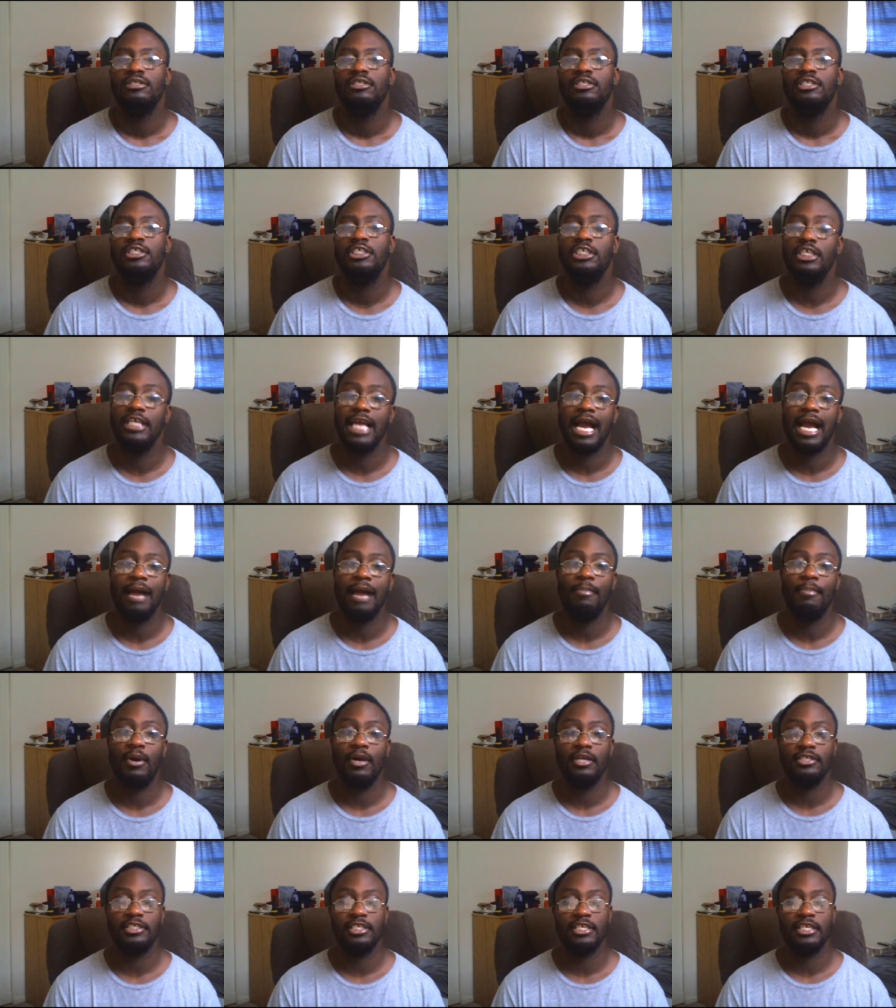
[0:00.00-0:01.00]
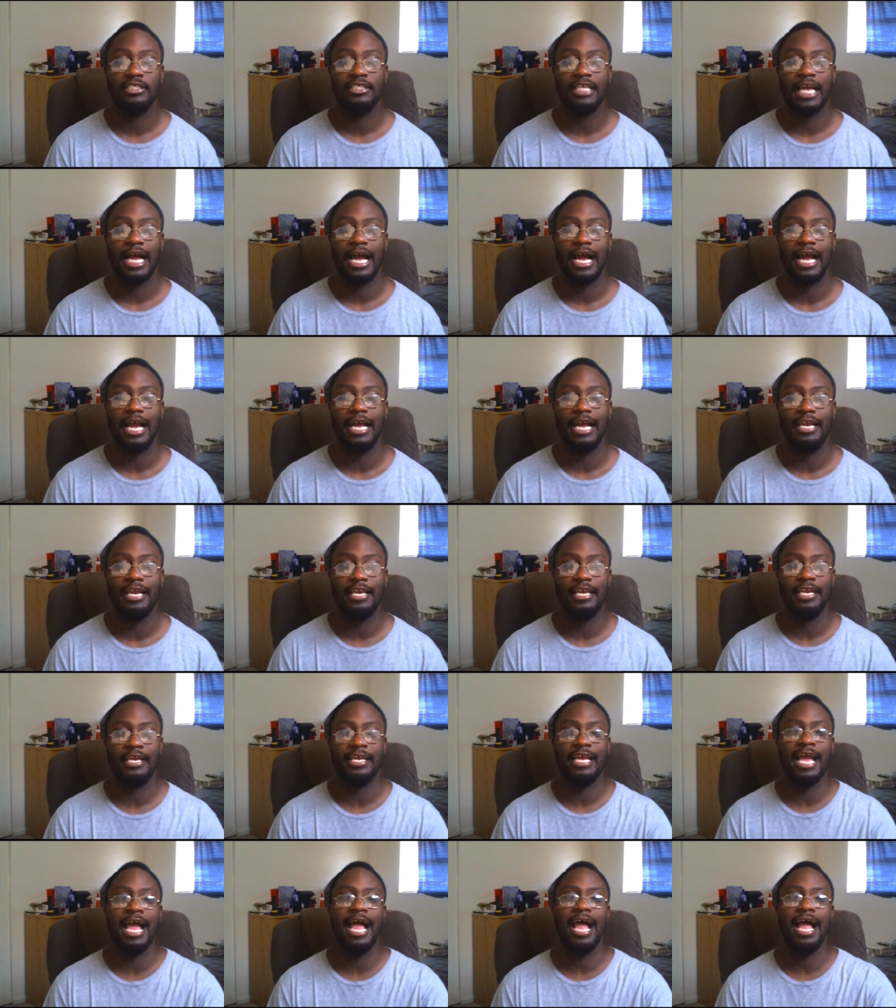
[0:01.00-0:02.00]
she got married to this guy, and then
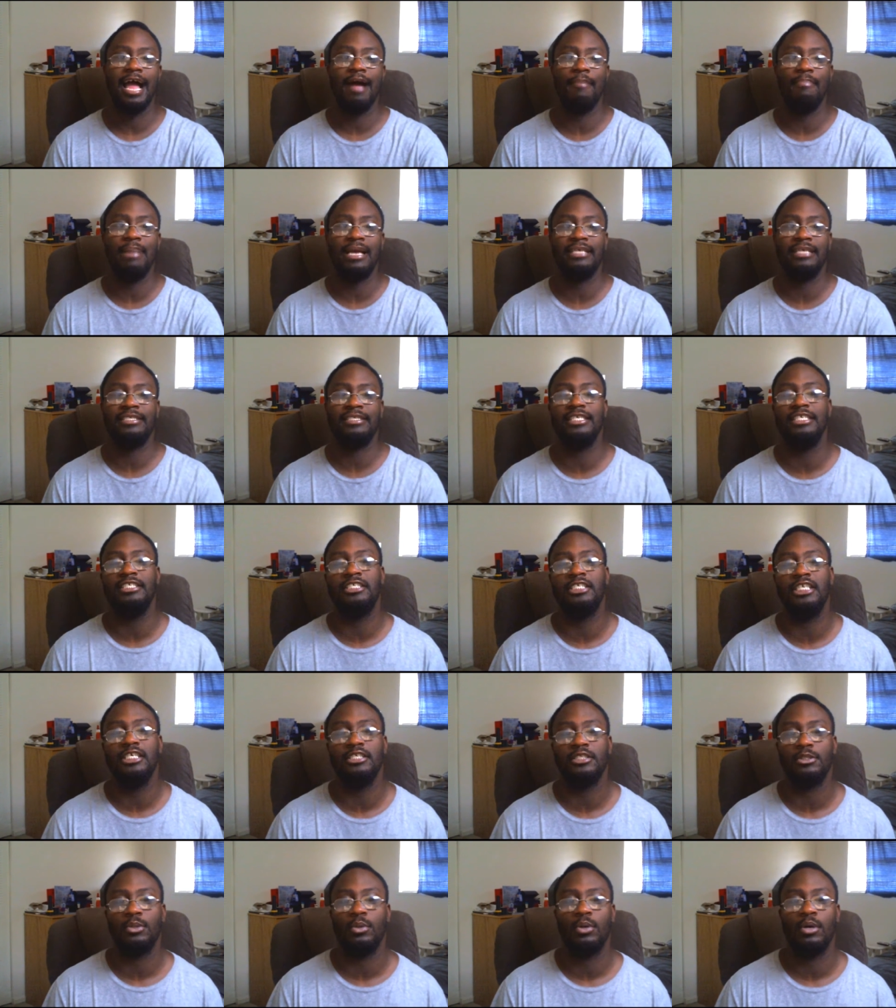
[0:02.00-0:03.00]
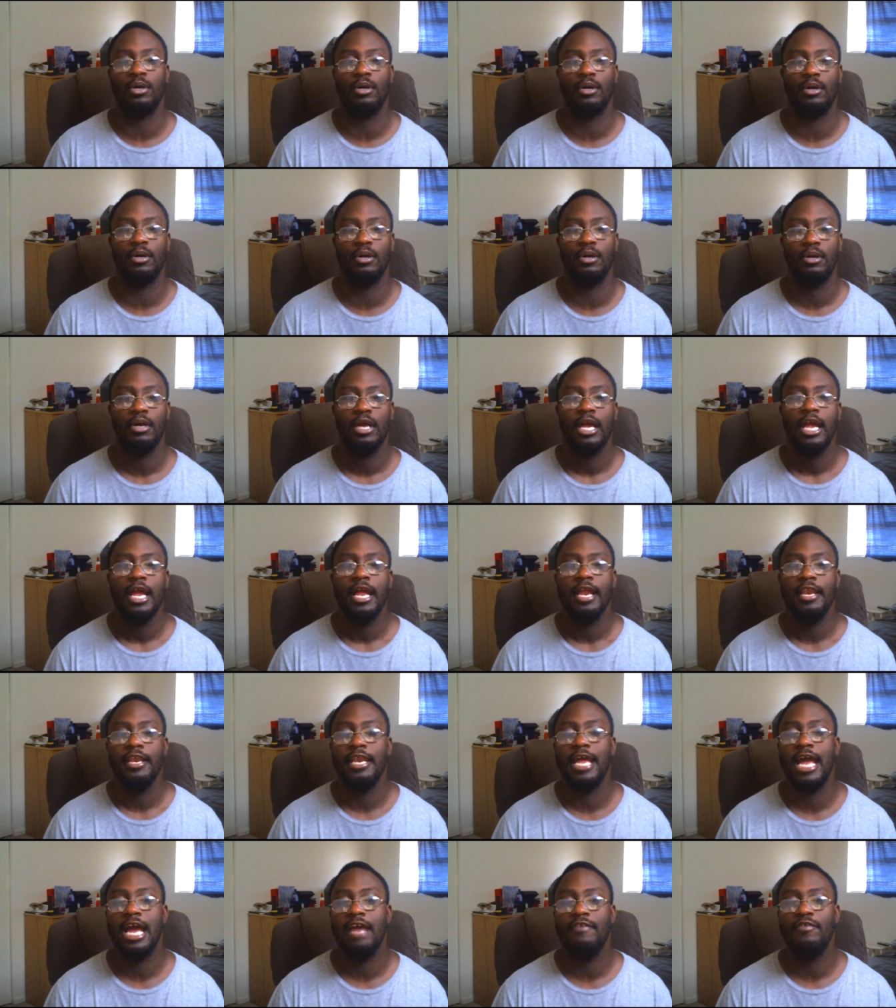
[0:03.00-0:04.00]
the guy basically cheats on her.
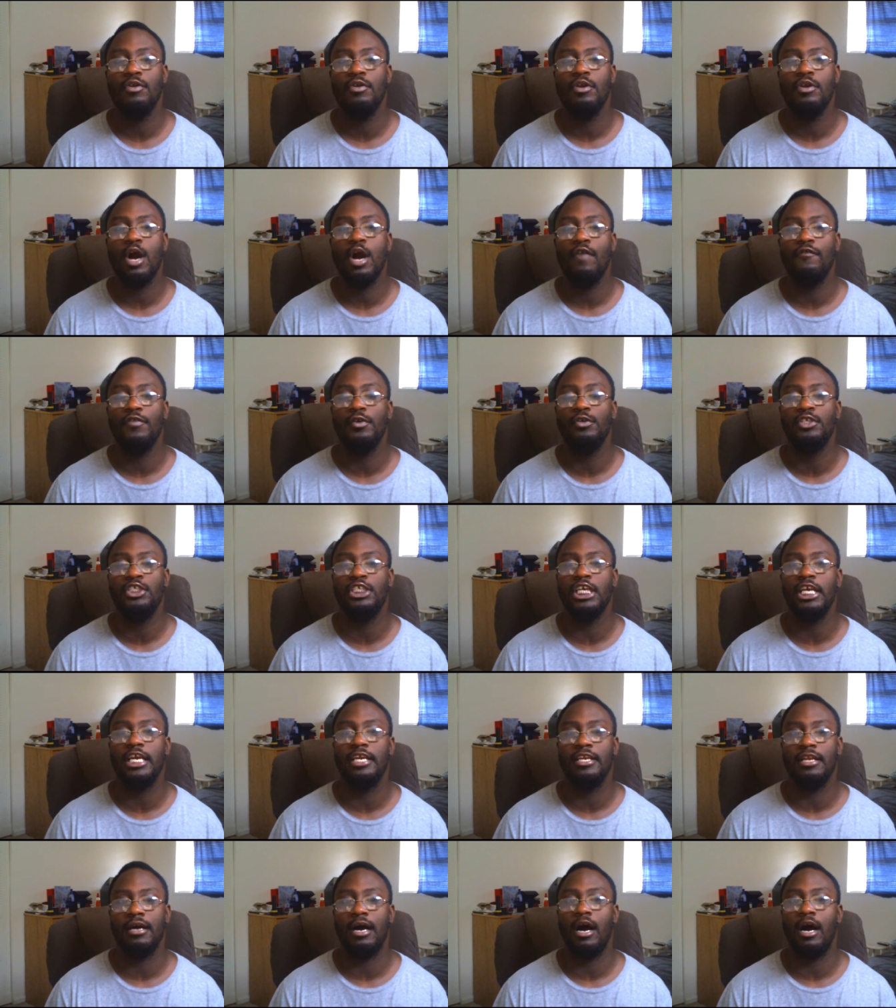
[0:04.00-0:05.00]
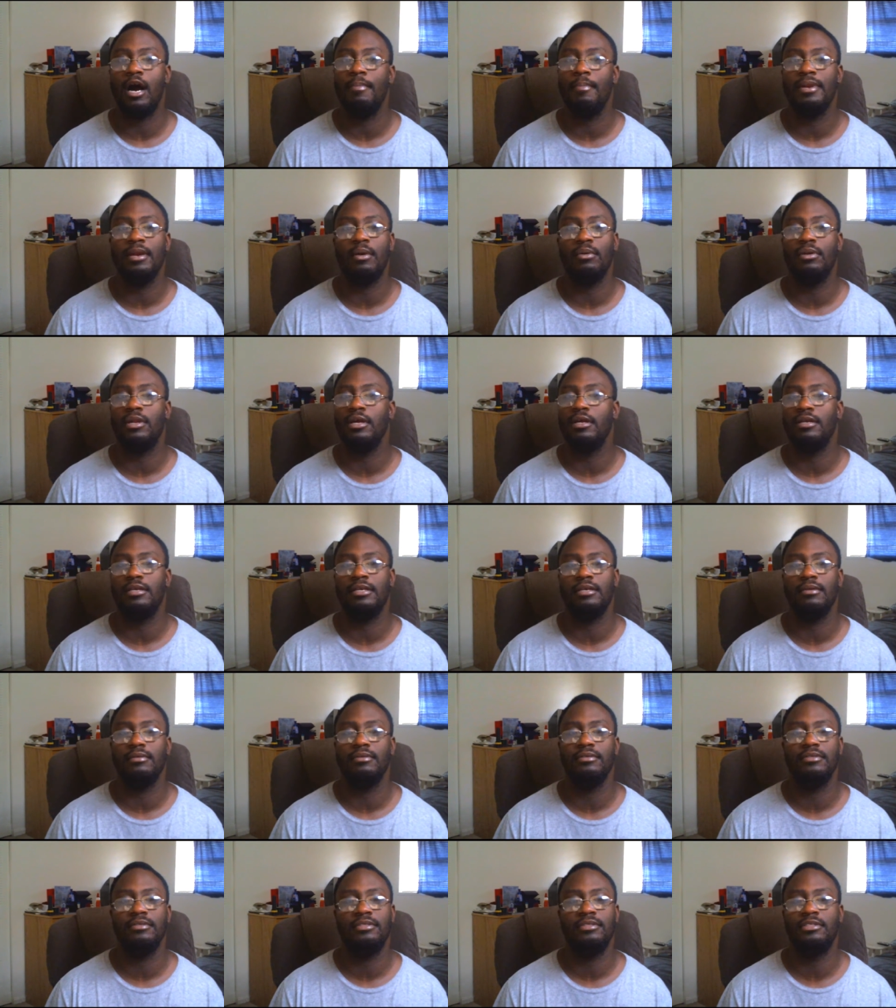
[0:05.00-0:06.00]
Now, you know if you cheat in the Army, don't look
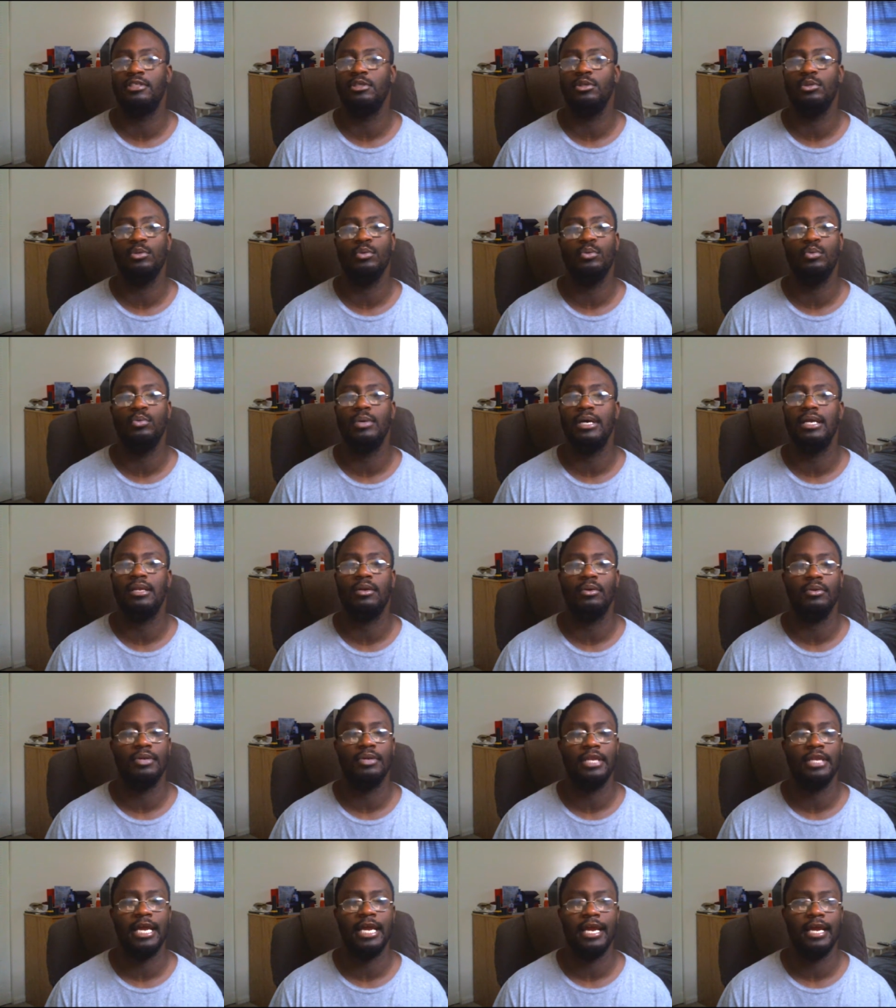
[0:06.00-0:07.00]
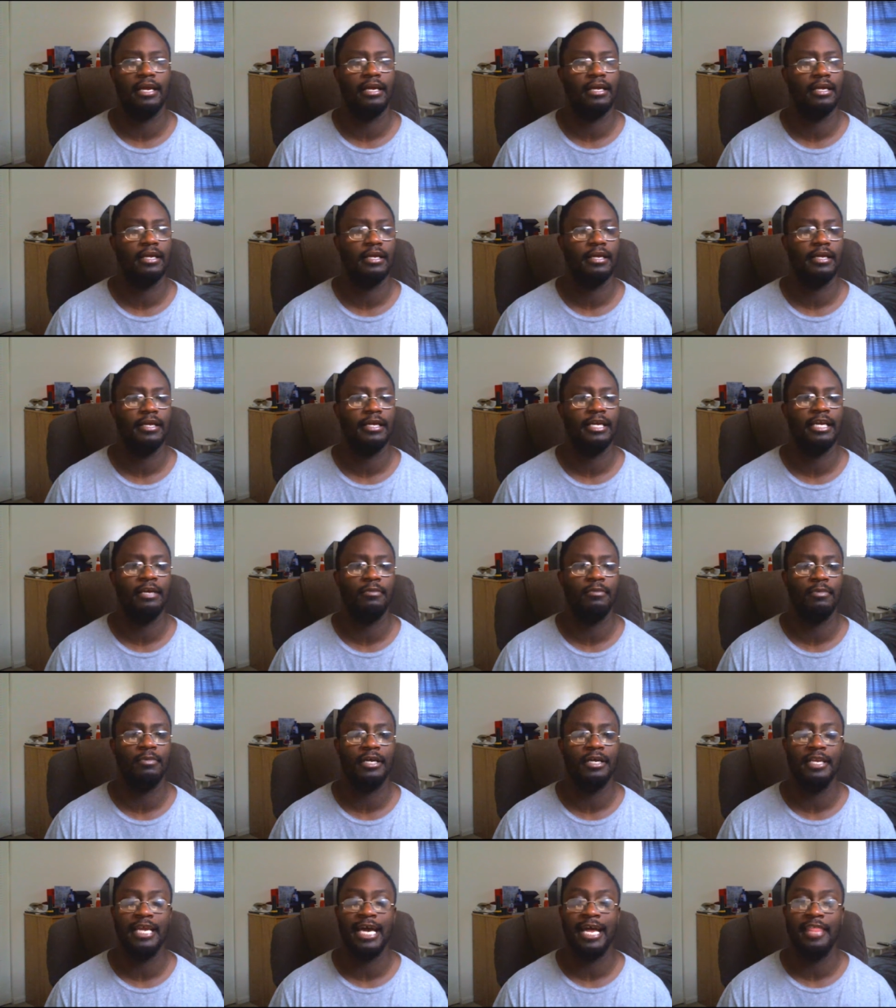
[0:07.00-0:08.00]
too well on that and
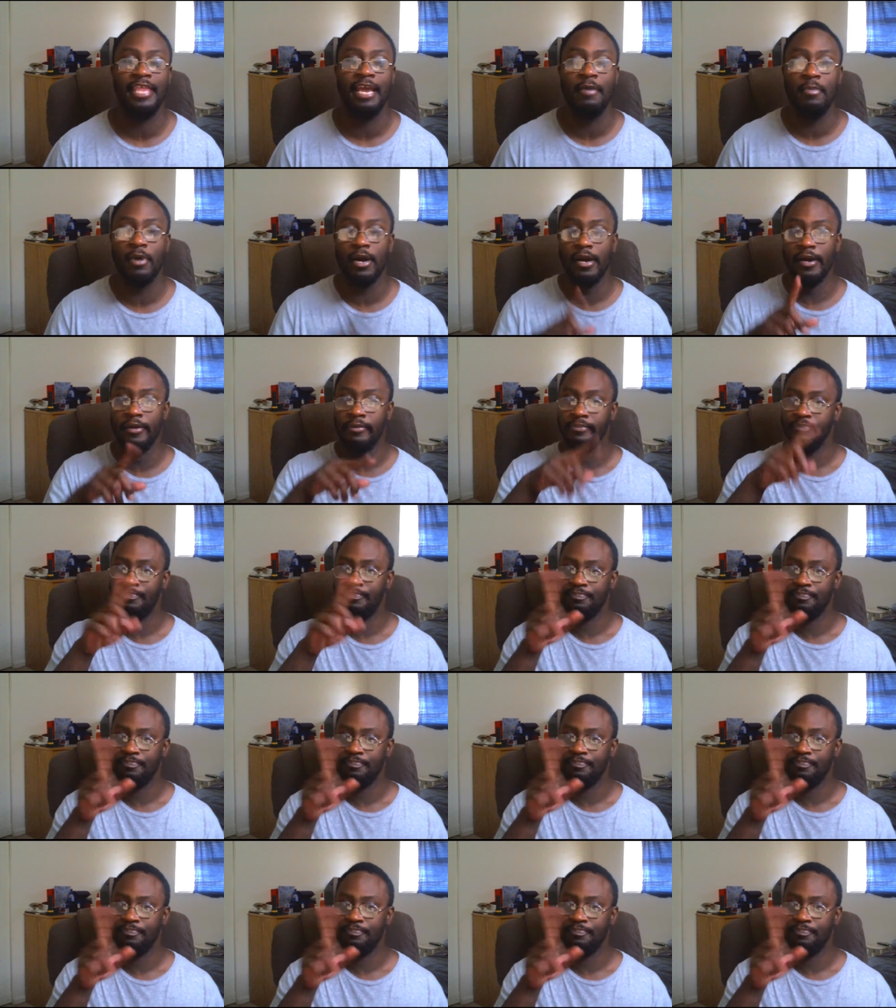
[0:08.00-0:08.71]
whatnot. They will.